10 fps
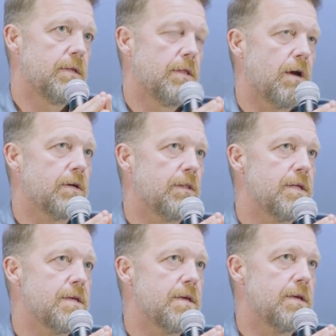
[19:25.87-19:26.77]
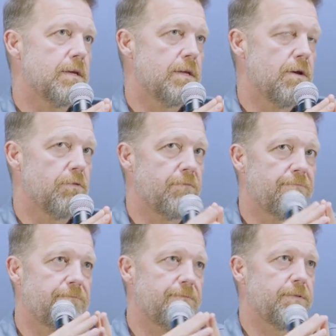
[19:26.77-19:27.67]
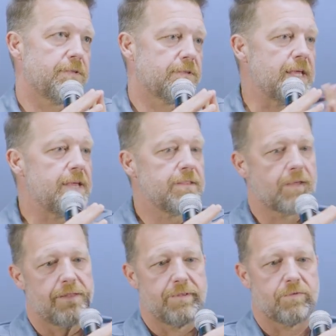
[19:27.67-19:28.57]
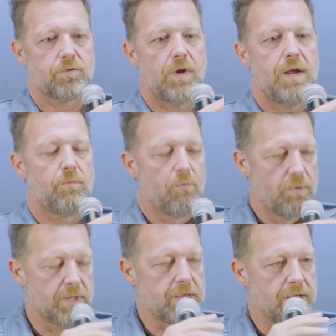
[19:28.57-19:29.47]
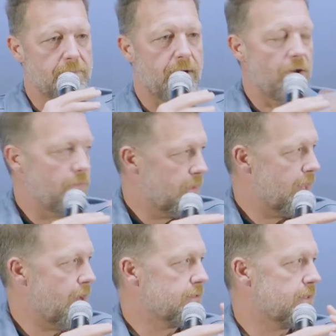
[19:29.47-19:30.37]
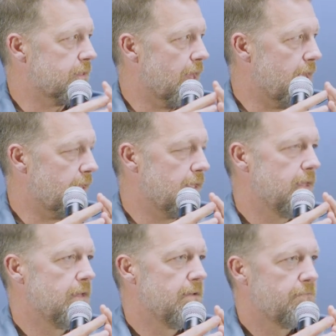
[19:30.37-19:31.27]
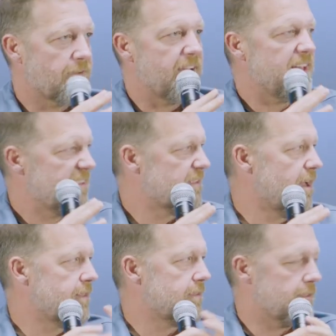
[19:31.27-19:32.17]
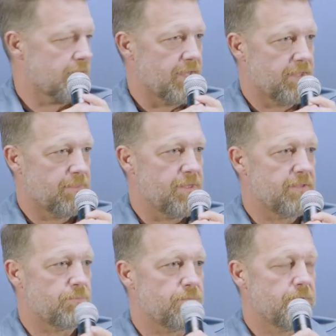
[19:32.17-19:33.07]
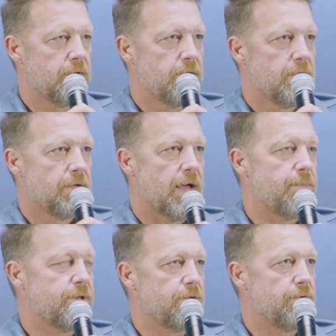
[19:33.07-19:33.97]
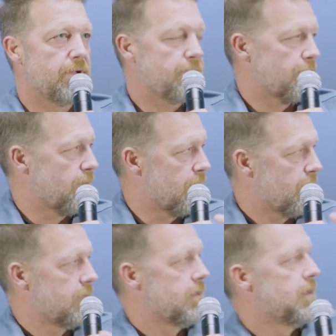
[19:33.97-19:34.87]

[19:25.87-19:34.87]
luckily, you know, the the scenes on this train were really in my wheelhouse. It's like fighting stunts. It's like things I've been doing for